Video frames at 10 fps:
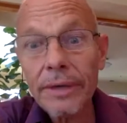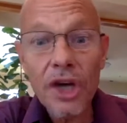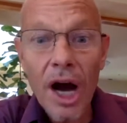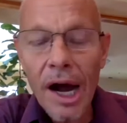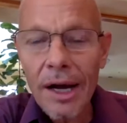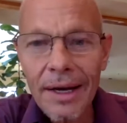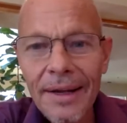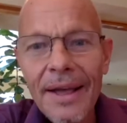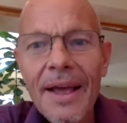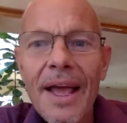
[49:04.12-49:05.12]
doc
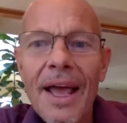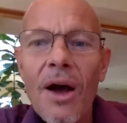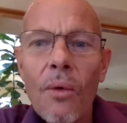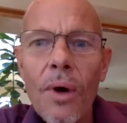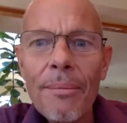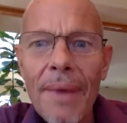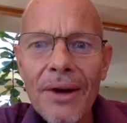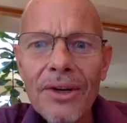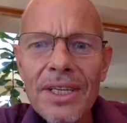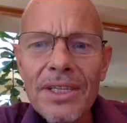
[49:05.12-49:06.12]
what
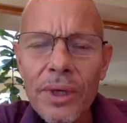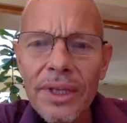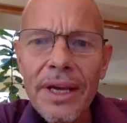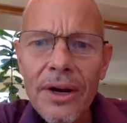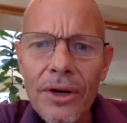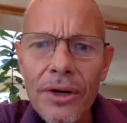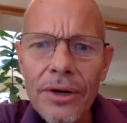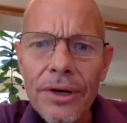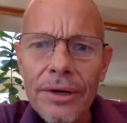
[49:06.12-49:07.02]
matters is what they heard